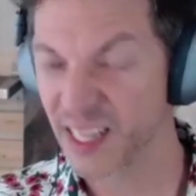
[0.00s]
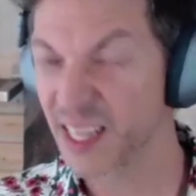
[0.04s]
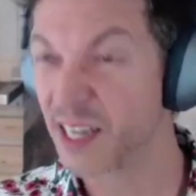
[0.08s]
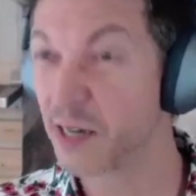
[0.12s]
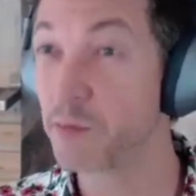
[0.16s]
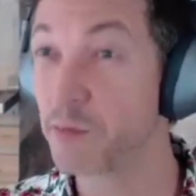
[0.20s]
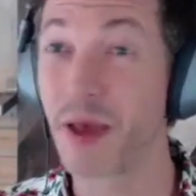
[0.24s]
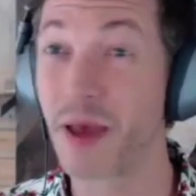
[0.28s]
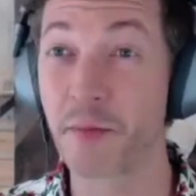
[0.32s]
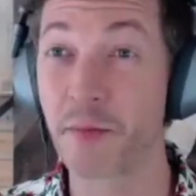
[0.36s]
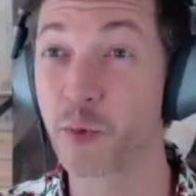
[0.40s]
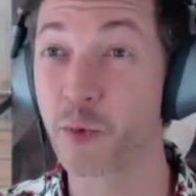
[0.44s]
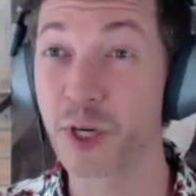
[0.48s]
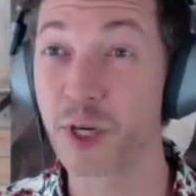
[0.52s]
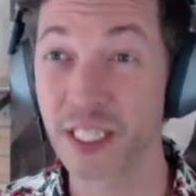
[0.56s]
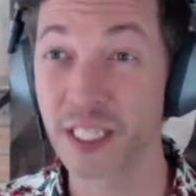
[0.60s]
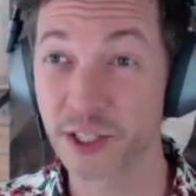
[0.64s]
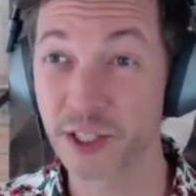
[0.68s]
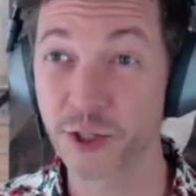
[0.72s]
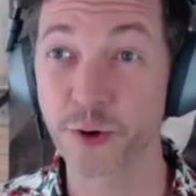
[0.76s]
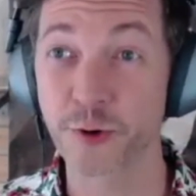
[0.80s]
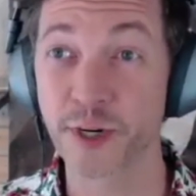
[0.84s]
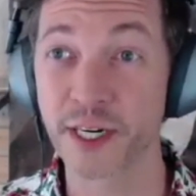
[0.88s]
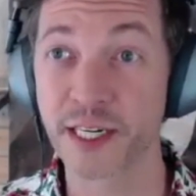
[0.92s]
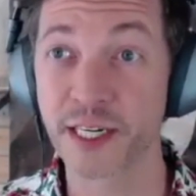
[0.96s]

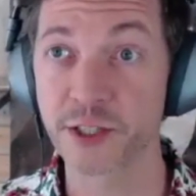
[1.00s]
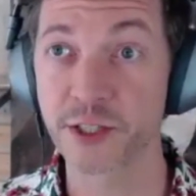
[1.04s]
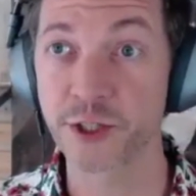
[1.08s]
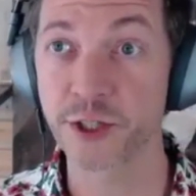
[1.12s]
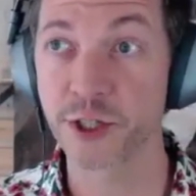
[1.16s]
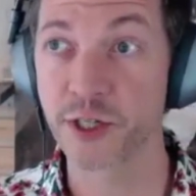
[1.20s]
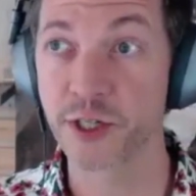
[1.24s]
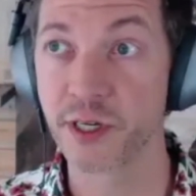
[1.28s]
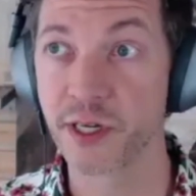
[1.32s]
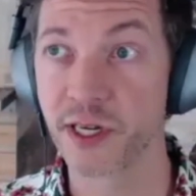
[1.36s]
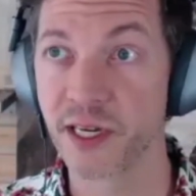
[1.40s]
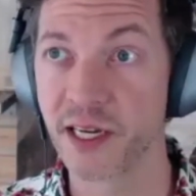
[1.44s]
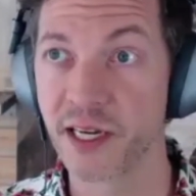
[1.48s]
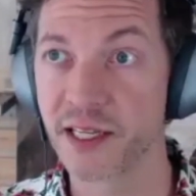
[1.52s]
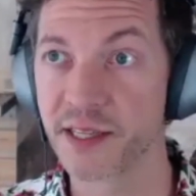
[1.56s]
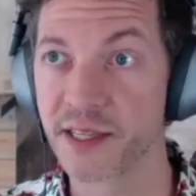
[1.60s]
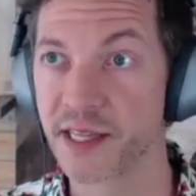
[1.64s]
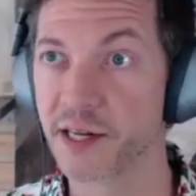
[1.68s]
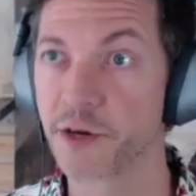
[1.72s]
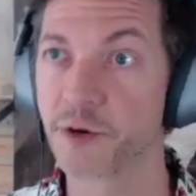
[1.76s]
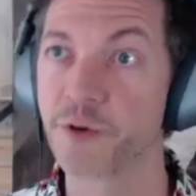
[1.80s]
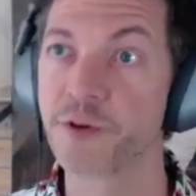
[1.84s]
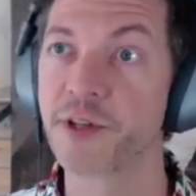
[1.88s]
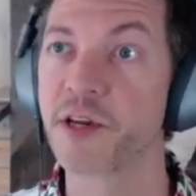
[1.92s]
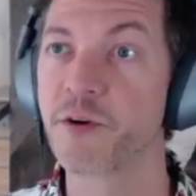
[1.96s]
in-memory storage
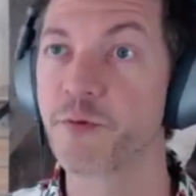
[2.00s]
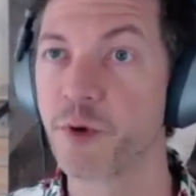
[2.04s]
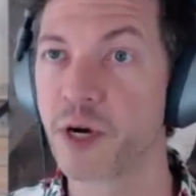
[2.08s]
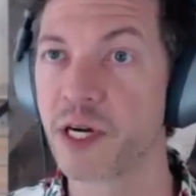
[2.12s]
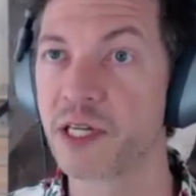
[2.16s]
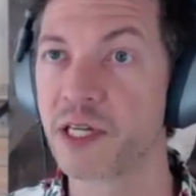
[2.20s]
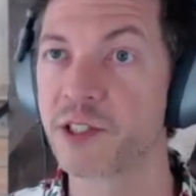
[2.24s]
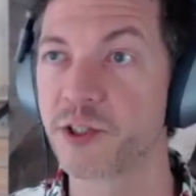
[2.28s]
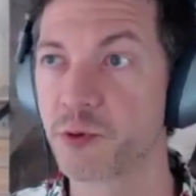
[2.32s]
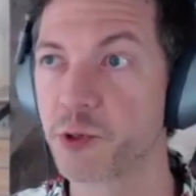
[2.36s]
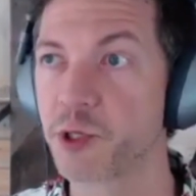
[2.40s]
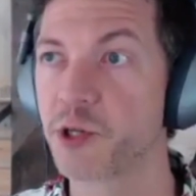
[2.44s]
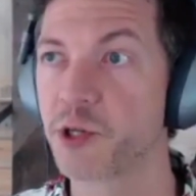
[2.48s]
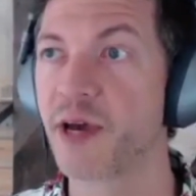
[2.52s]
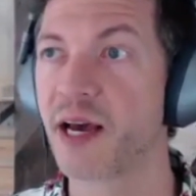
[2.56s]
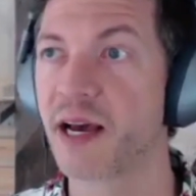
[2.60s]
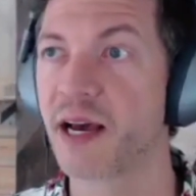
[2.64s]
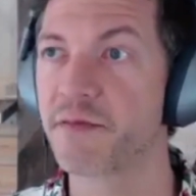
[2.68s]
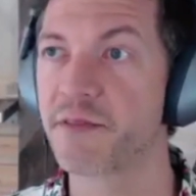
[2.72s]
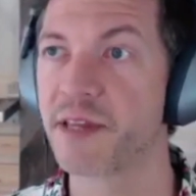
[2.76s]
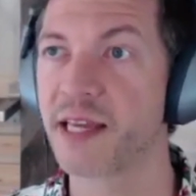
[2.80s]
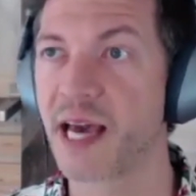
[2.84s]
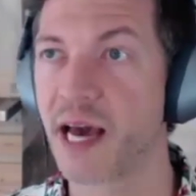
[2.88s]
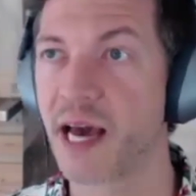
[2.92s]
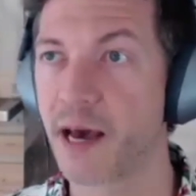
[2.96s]
that only runs when
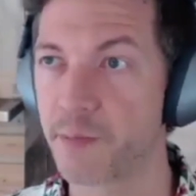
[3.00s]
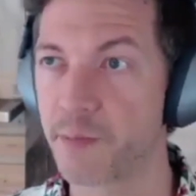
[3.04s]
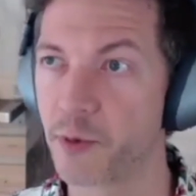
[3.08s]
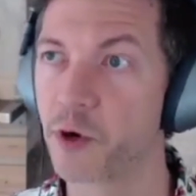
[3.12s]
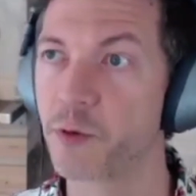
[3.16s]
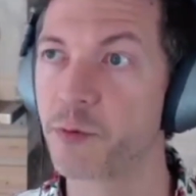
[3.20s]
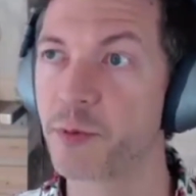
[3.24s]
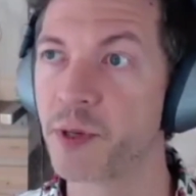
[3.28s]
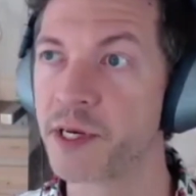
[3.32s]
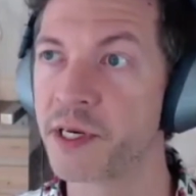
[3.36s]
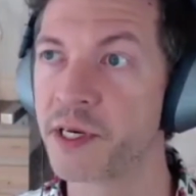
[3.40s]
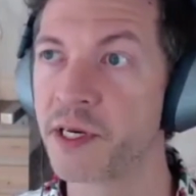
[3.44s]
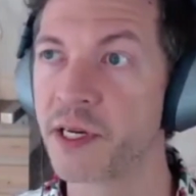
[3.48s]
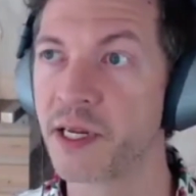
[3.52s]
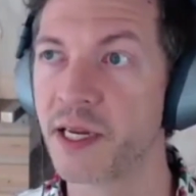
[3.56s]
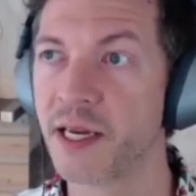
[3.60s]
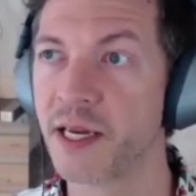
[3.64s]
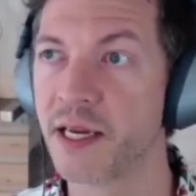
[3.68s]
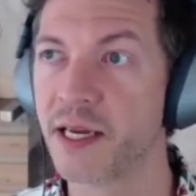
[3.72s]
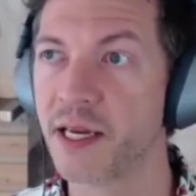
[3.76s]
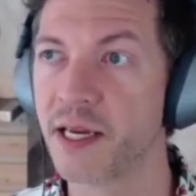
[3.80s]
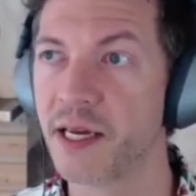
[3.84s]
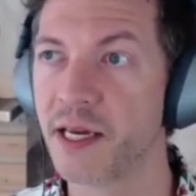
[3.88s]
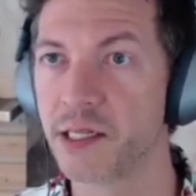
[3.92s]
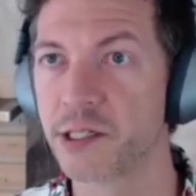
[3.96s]
you have the app open.
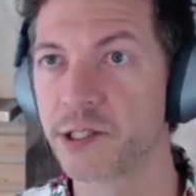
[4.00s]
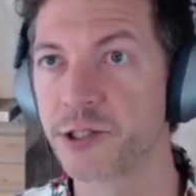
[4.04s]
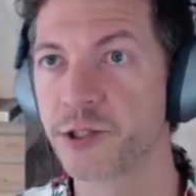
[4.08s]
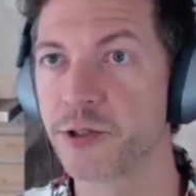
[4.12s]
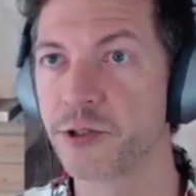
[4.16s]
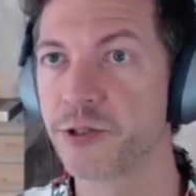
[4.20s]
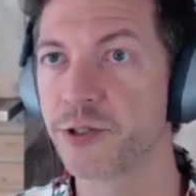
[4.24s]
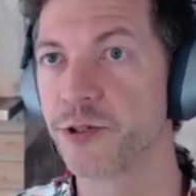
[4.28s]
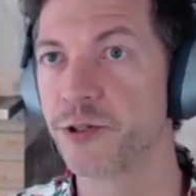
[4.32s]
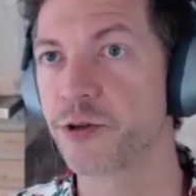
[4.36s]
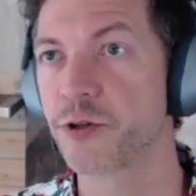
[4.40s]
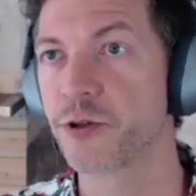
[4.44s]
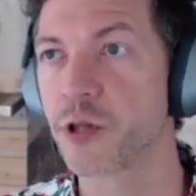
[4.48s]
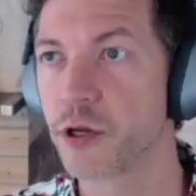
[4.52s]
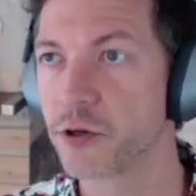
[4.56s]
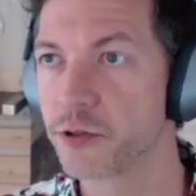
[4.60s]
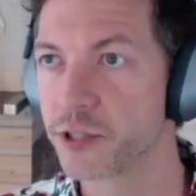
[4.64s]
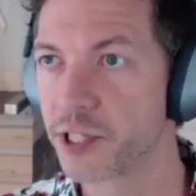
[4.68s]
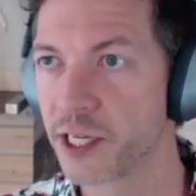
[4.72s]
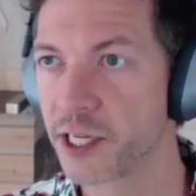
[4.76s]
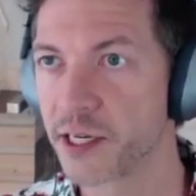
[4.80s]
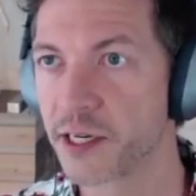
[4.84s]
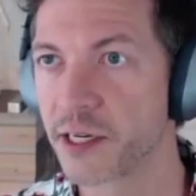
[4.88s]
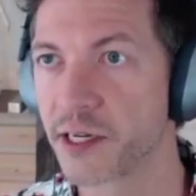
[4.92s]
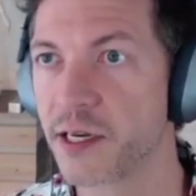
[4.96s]
And as soon as you
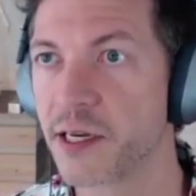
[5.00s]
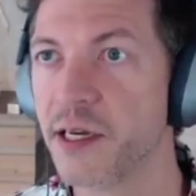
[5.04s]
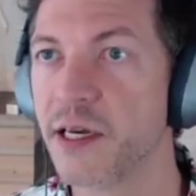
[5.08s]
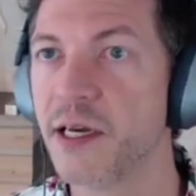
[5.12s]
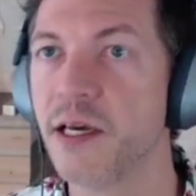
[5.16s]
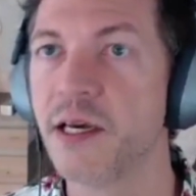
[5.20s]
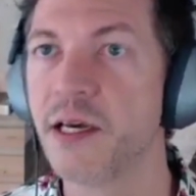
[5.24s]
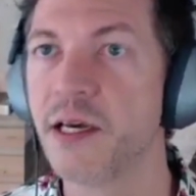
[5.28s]
close it